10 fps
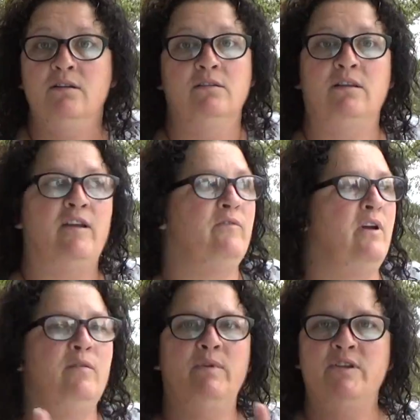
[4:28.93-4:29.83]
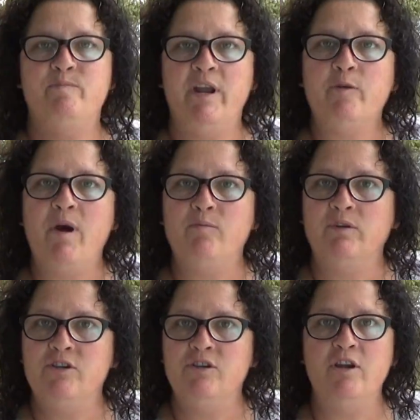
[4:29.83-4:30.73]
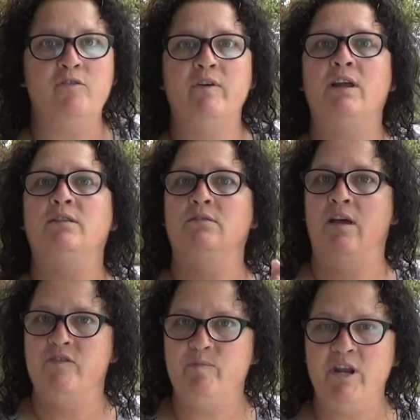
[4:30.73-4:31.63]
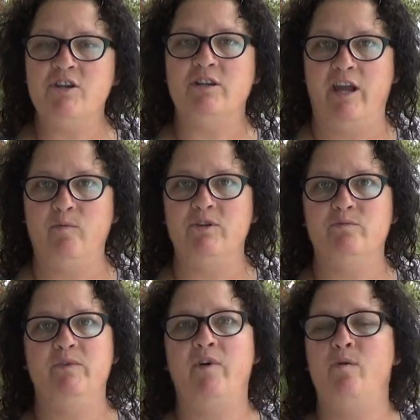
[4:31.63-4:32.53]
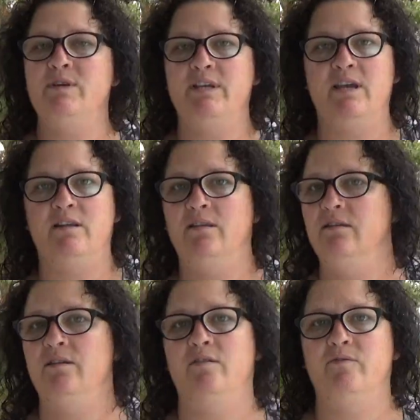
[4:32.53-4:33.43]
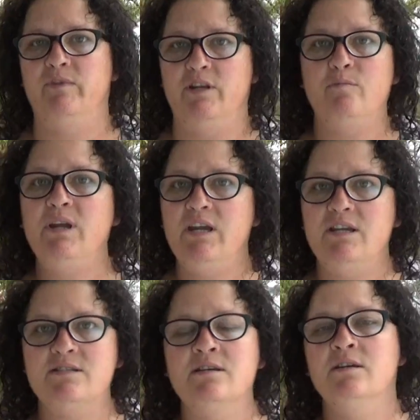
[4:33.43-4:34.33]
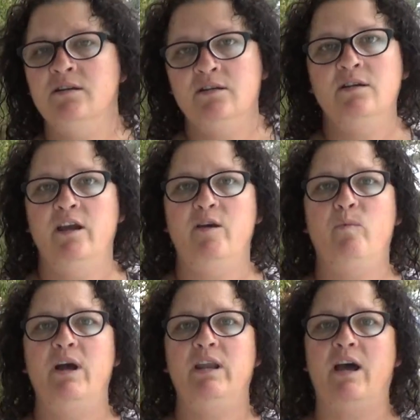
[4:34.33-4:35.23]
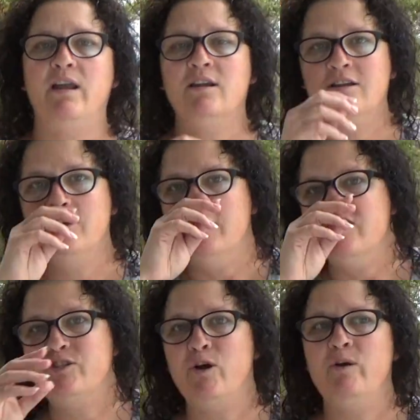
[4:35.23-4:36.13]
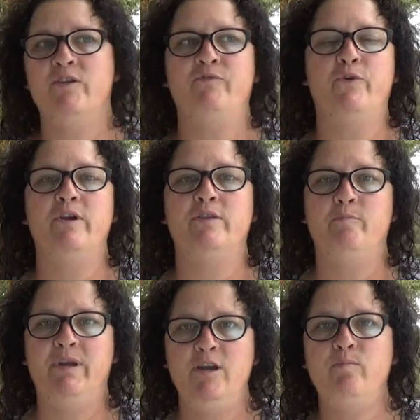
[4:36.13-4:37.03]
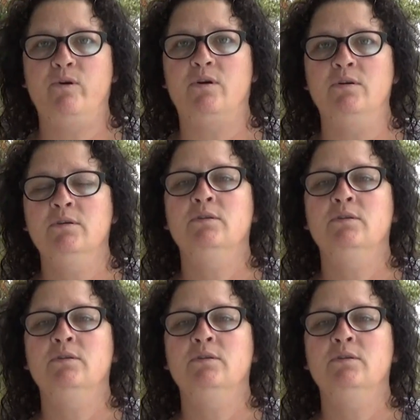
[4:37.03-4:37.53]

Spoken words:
A lot of the Hispanic population here, you've got a lot of Spanish language, and we've always had, the Vietnamese and whatnot. So it's for the people